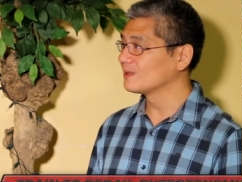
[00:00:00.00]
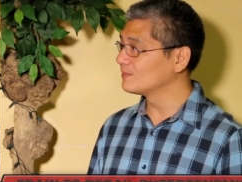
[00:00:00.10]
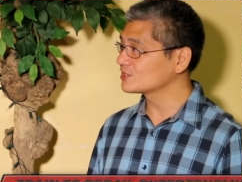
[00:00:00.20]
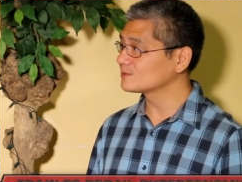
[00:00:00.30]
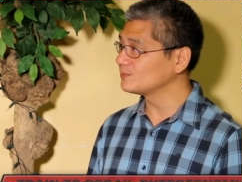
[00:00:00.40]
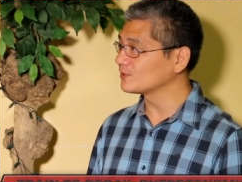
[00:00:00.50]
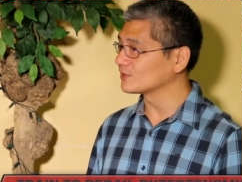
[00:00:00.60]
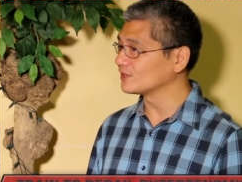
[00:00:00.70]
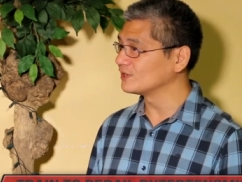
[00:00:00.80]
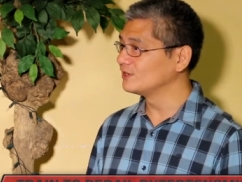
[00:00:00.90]
much
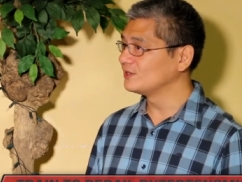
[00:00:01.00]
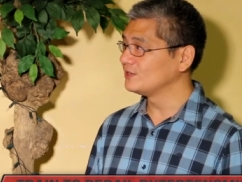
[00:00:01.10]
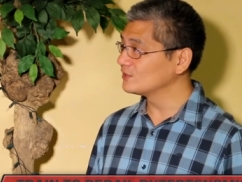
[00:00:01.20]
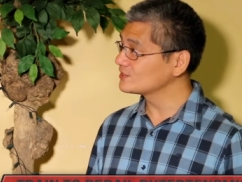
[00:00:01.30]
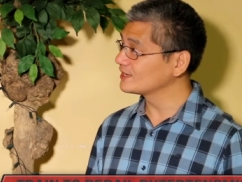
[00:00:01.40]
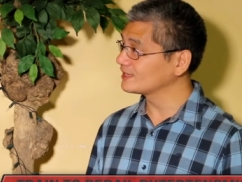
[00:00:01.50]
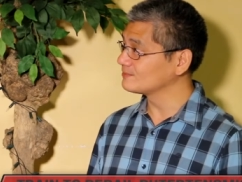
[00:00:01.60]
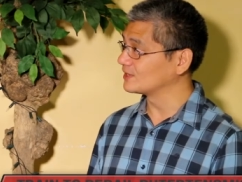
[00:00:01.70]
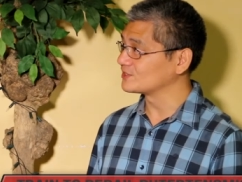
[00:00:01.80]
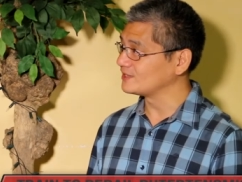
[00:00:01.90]
poorer, they also
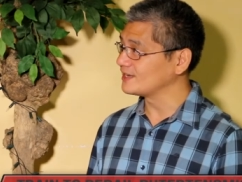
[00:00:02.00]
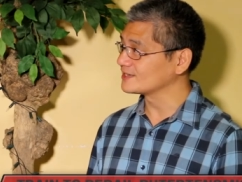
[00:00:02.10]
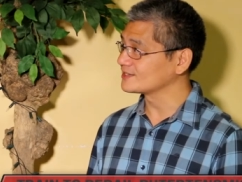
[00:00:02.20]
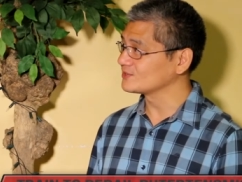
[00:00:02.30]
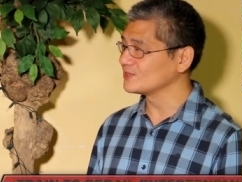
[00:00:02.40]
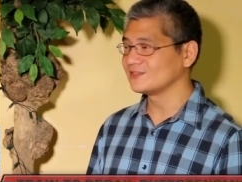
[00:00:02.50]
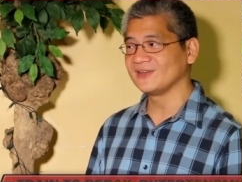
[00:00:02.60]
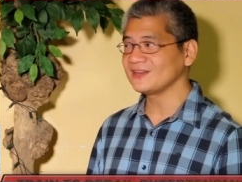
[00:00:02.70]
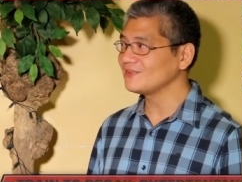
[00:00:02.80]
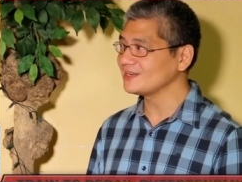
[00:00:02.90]
get much less. So it's
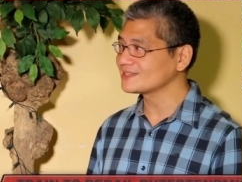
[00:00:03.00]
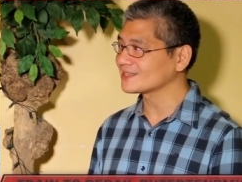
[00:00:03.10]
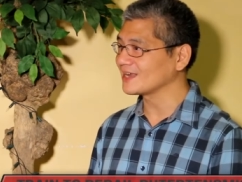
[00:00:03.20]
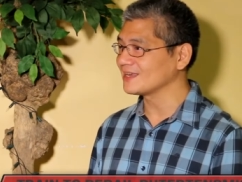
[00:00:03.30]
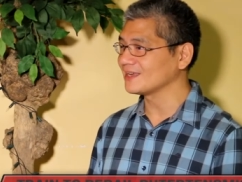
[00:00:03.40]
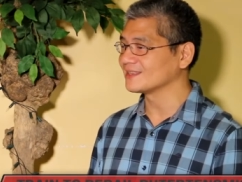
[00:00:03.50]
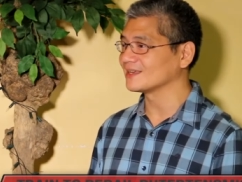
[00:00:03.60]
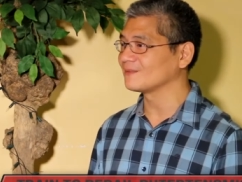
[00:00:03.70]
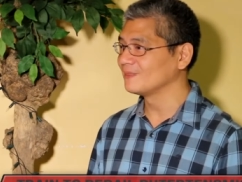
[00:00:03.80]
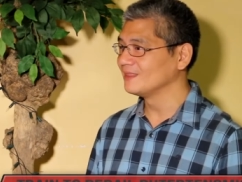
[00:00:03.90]
very, very striking that